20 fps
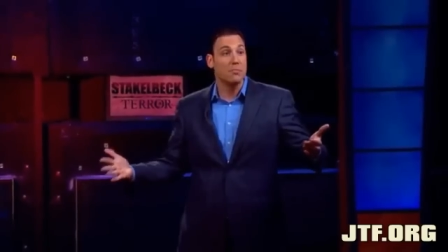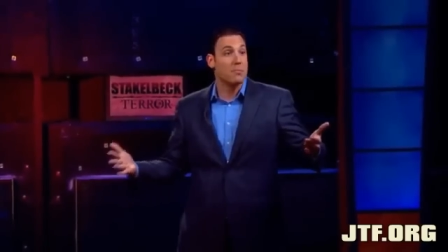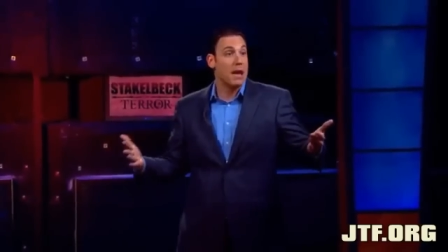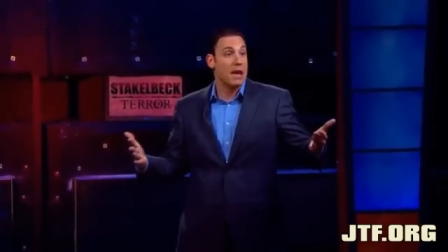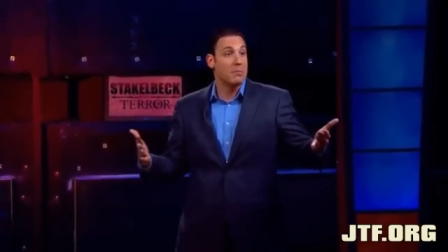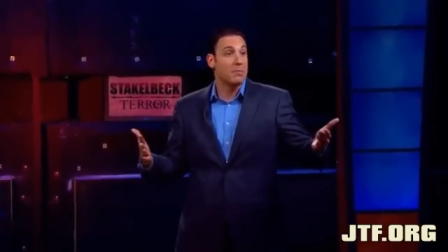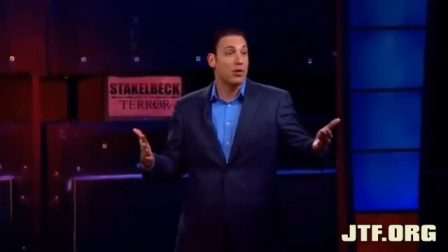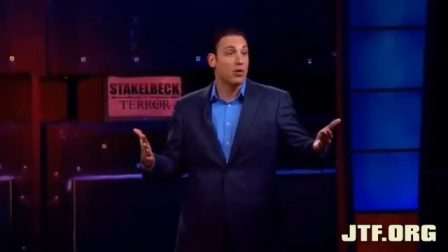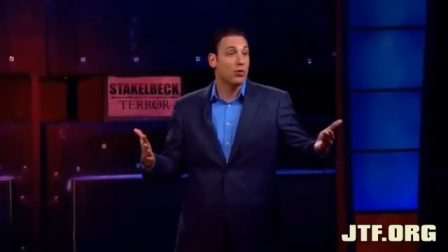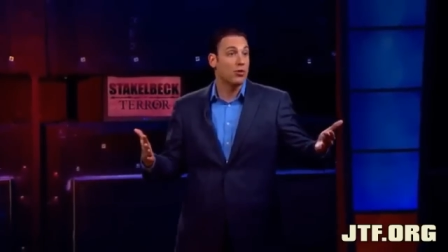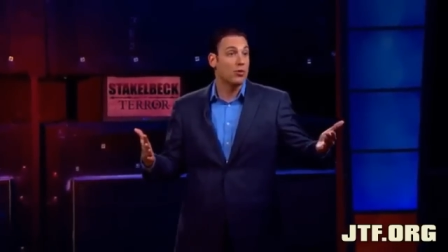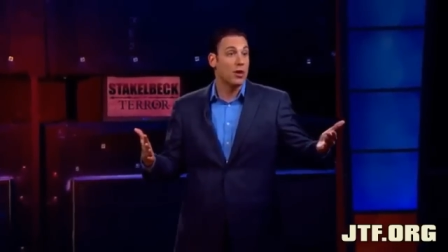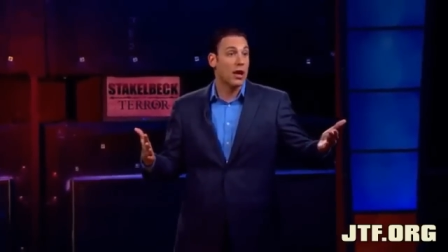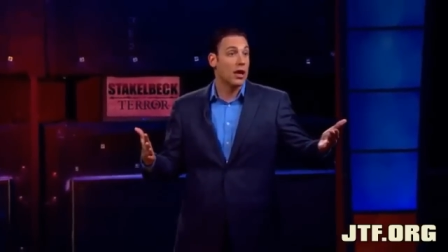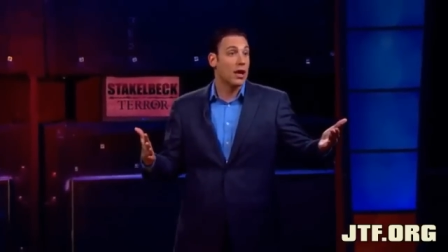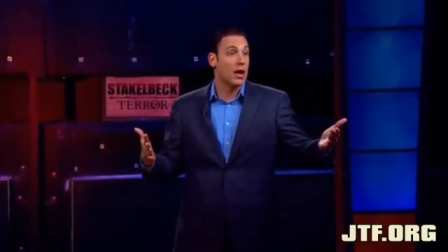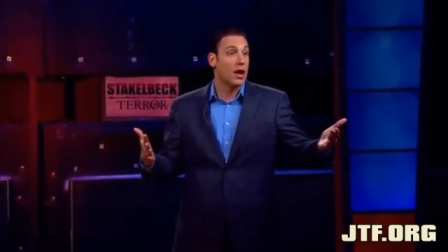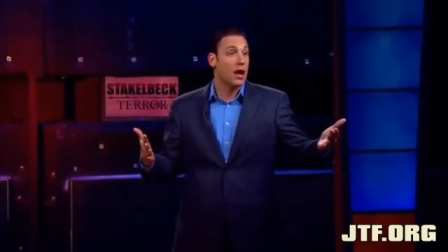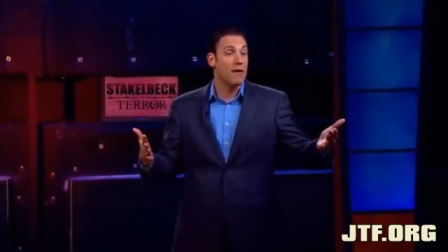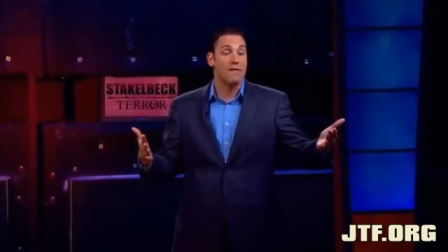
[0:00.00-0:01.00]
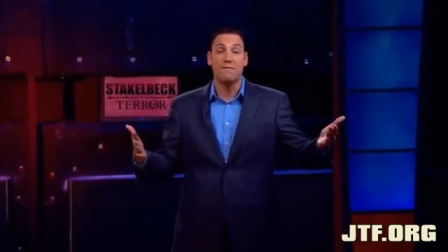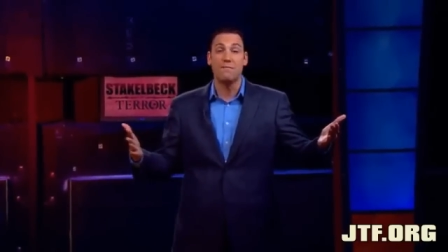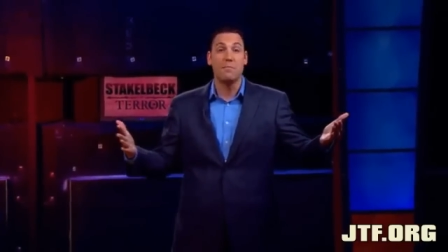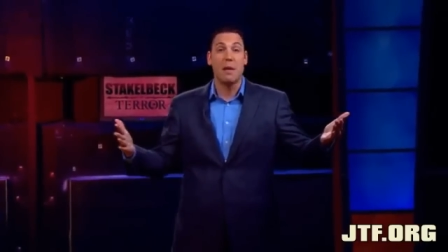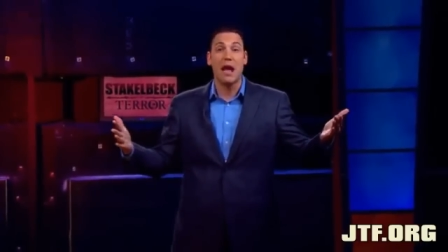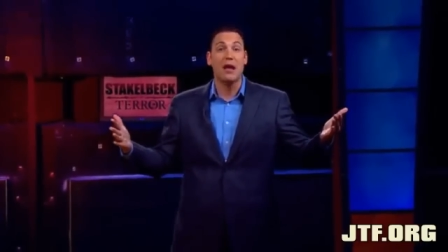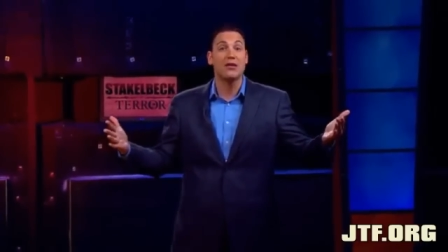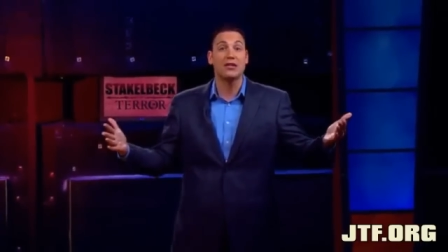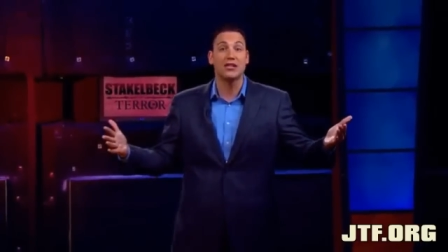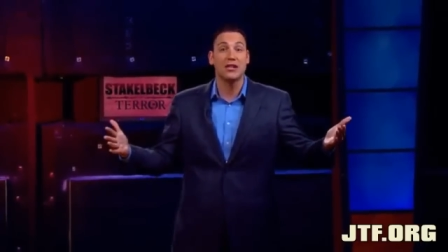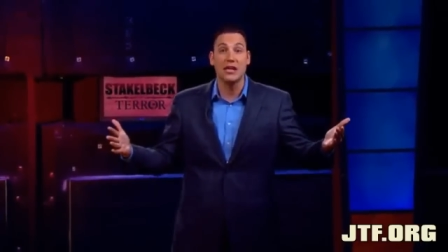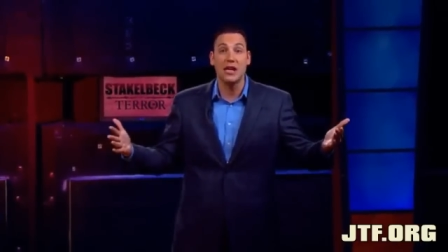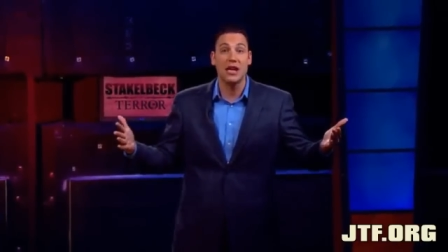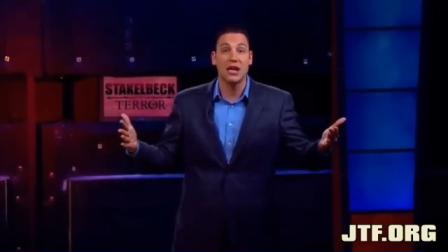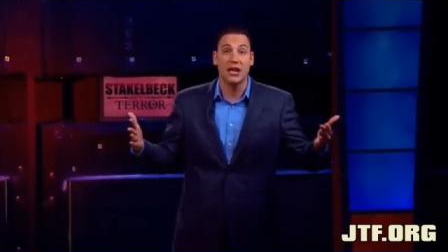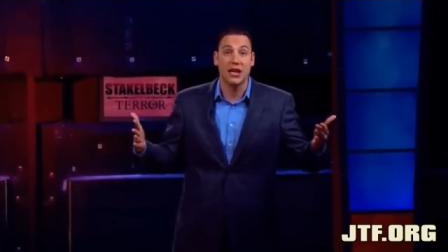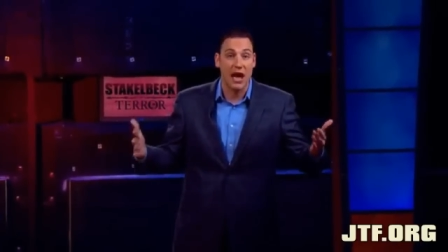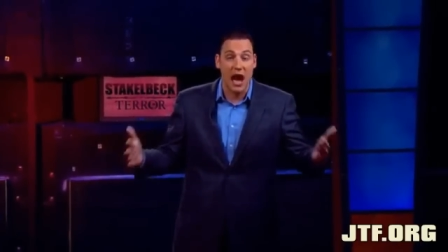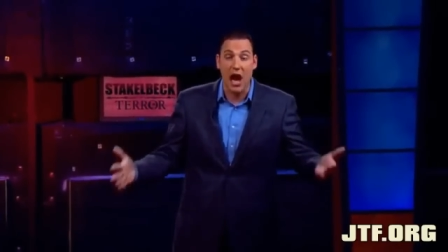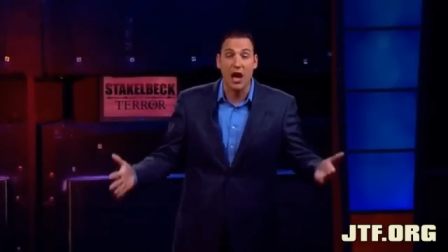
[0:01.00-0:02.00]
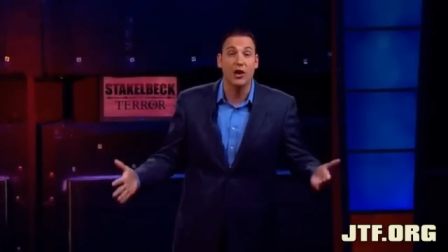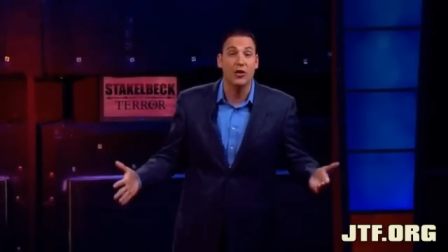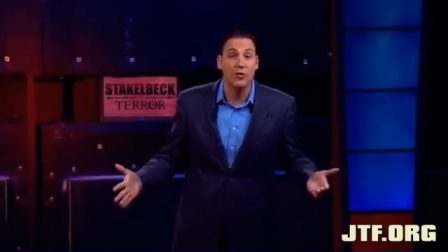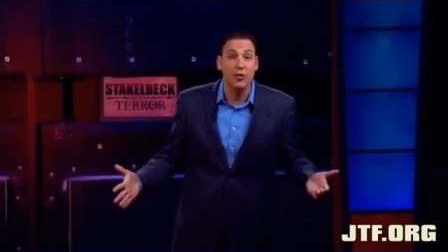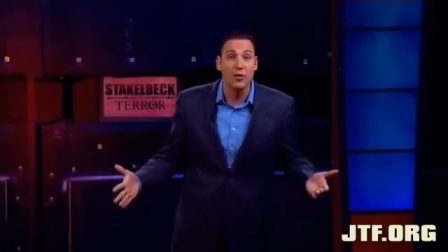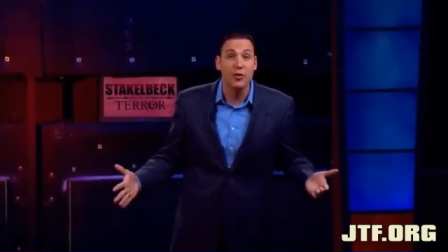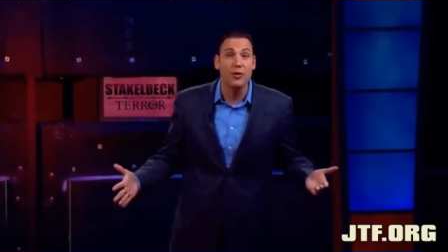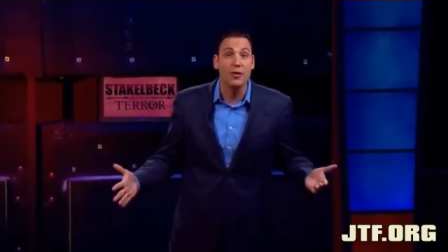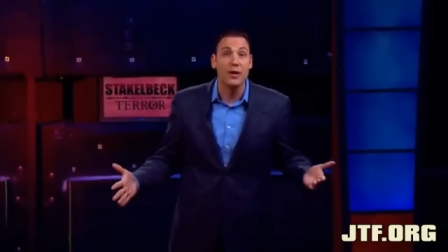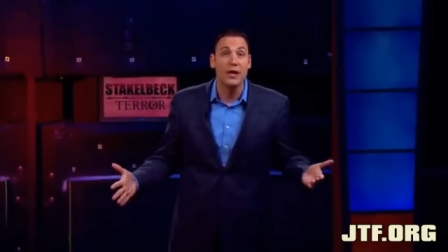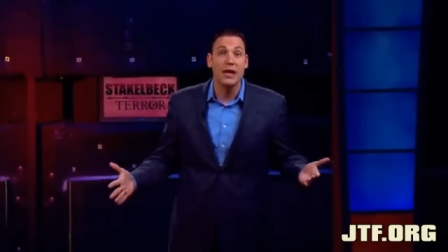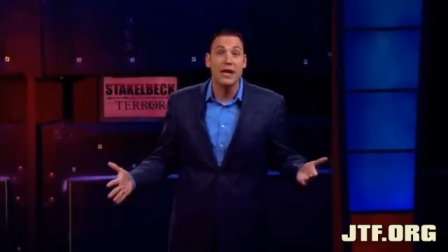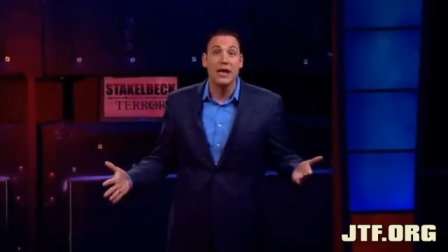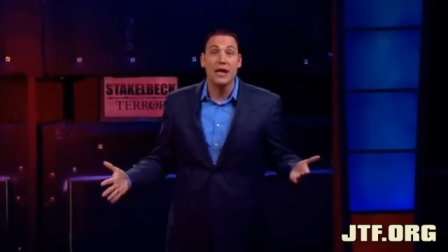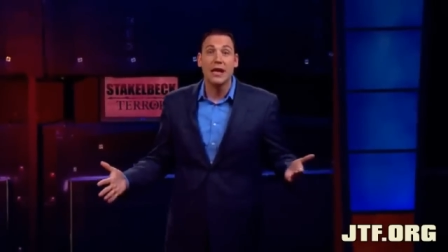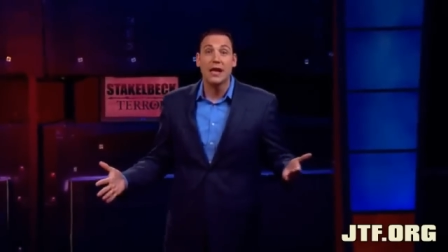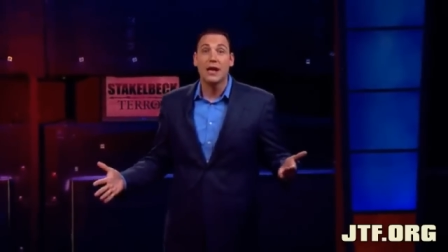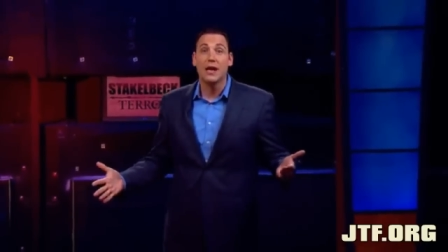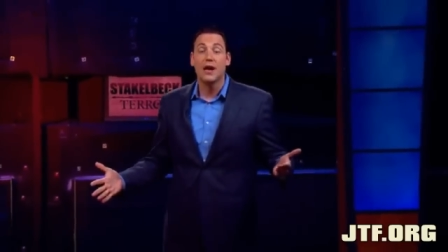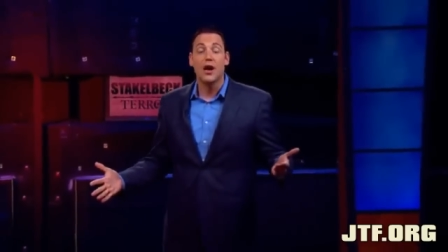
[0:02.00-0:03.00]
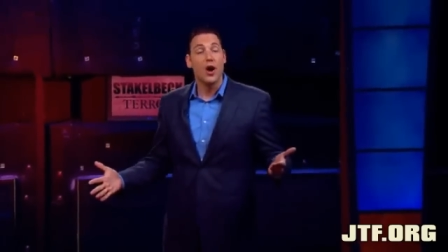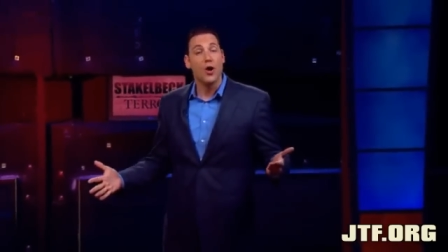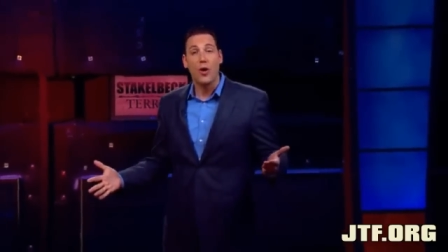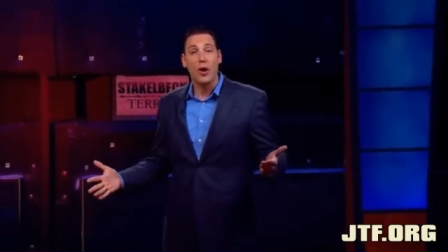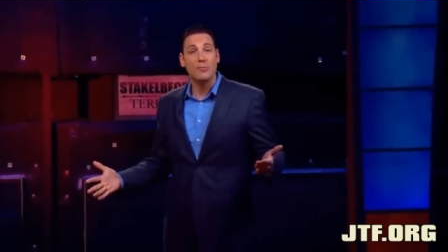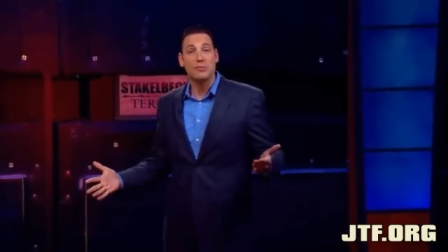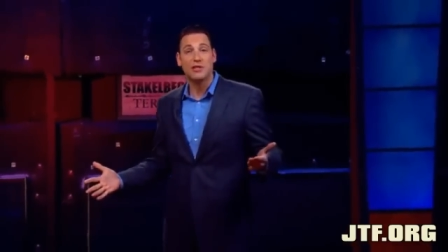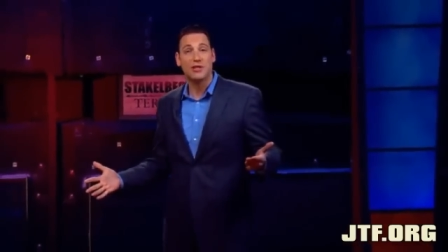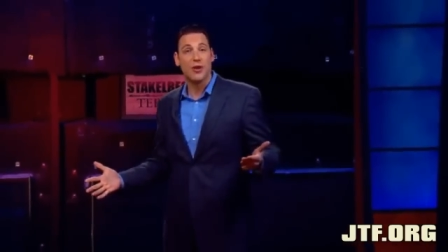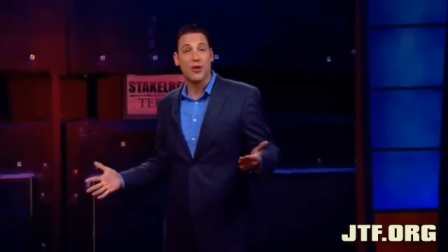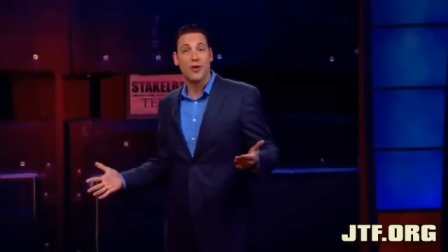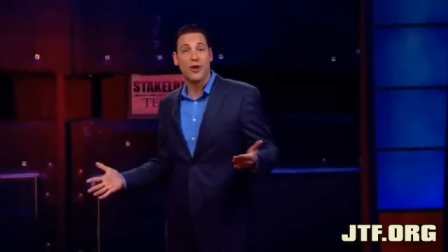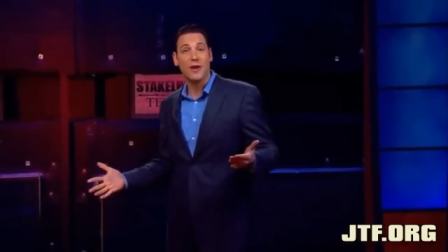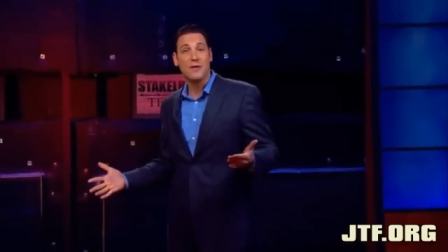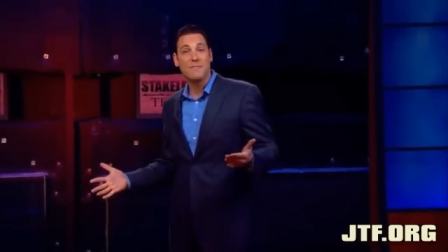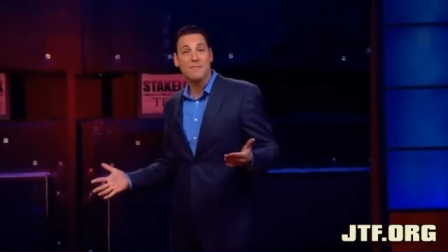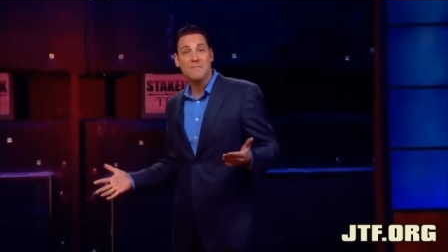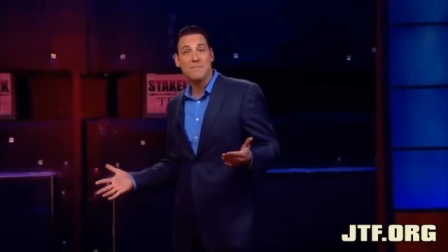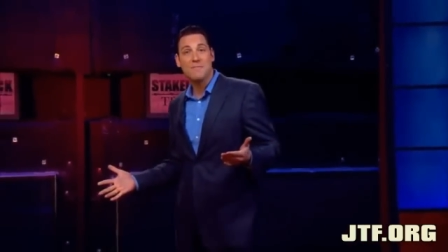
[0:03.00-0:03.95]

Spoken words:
Maybe you're a Palestinian conqueror? Oh, I'm sorry.